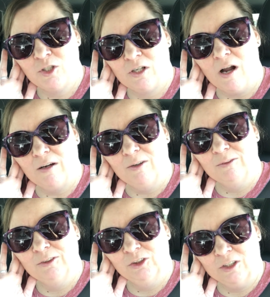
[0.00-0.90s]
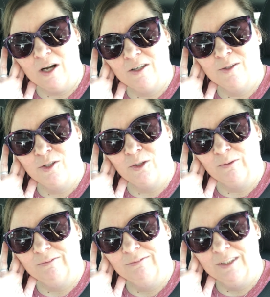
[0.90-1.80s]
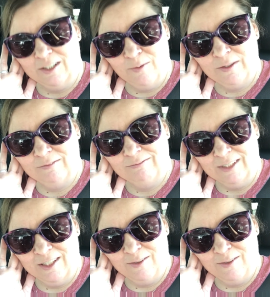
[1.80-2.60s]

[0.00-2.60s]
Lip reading: Chicago in June. Anyone?